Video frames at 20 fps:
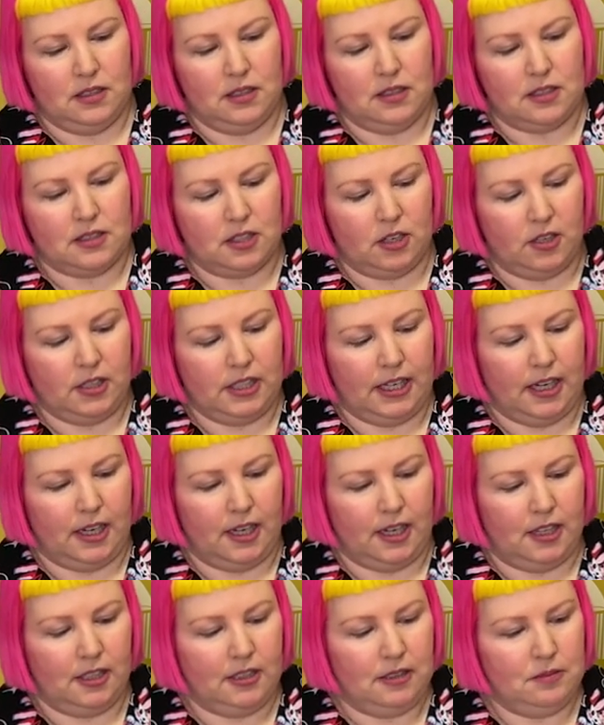so
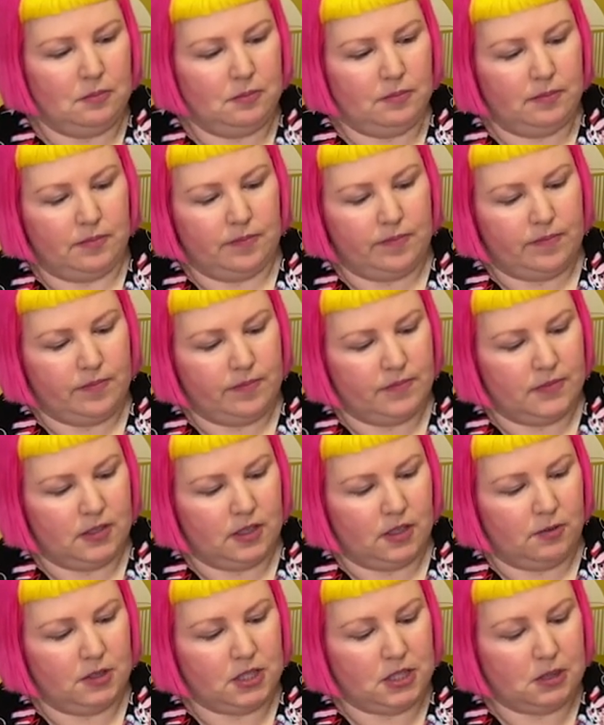yeah,
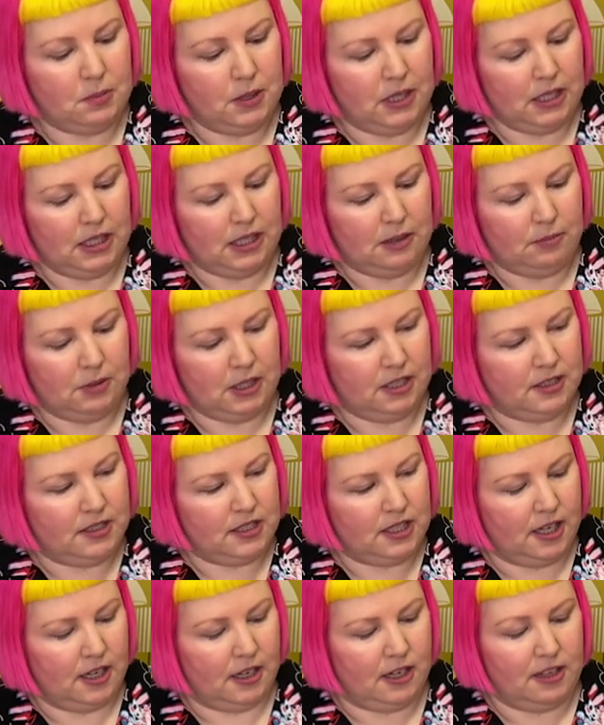so which is a pity because
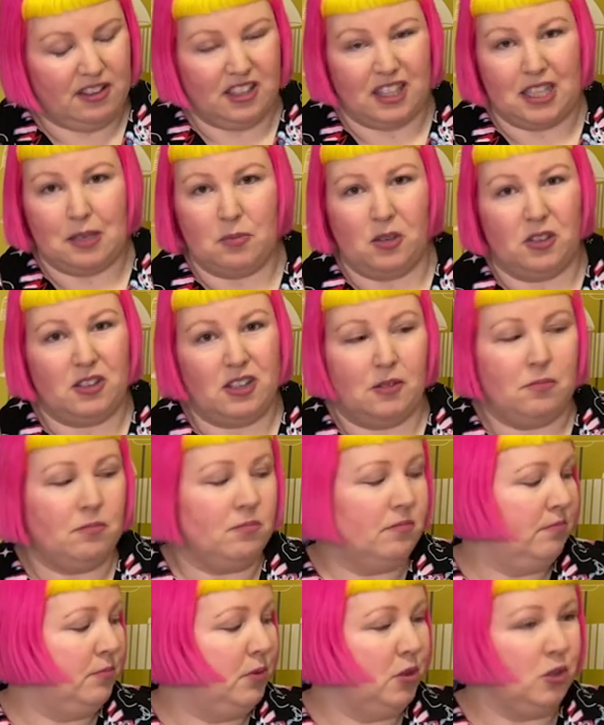yeah, I think they both have
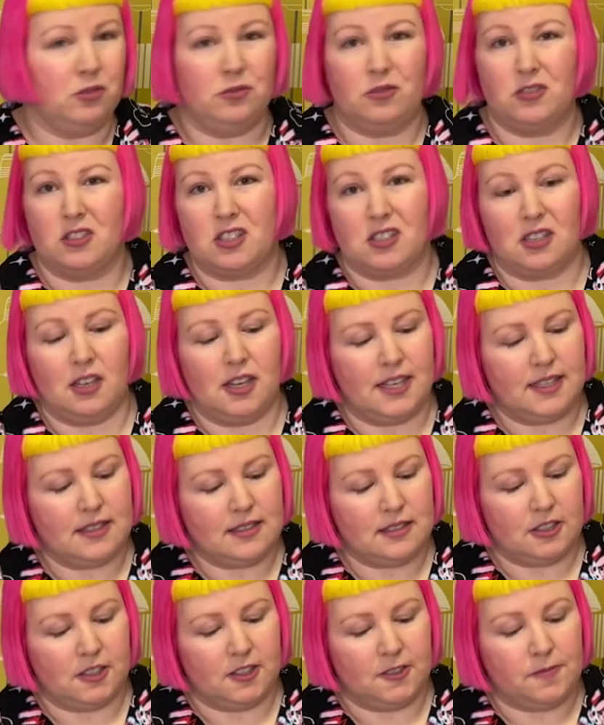beautiful designs.
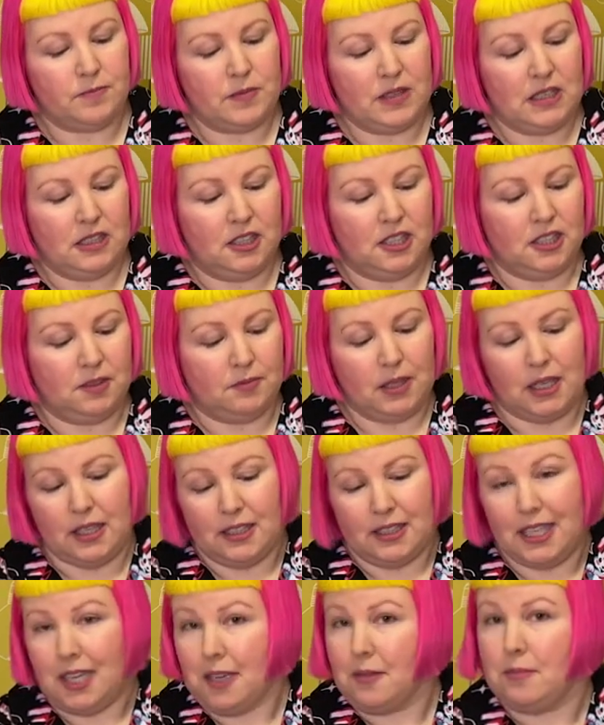So,
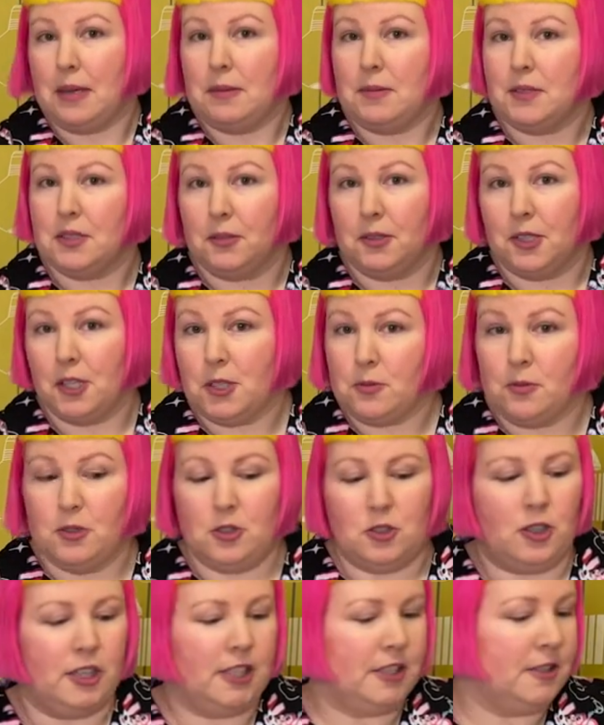but yeah, maybe someone else will
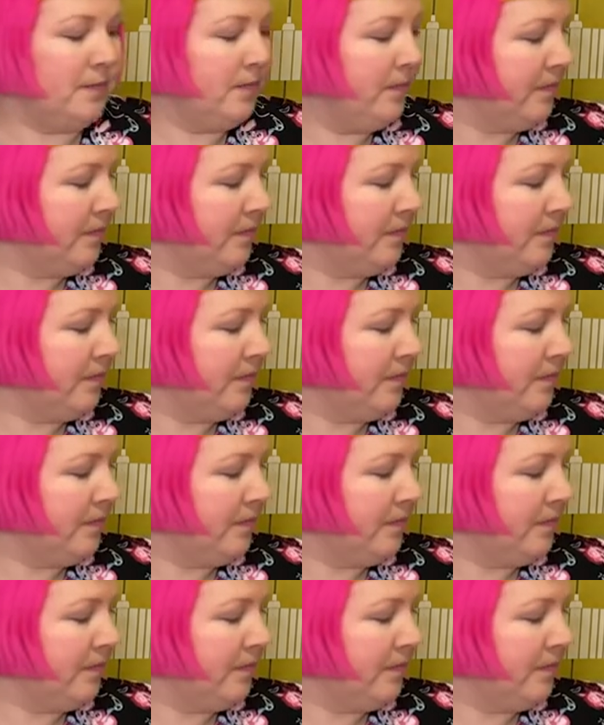enjoy it.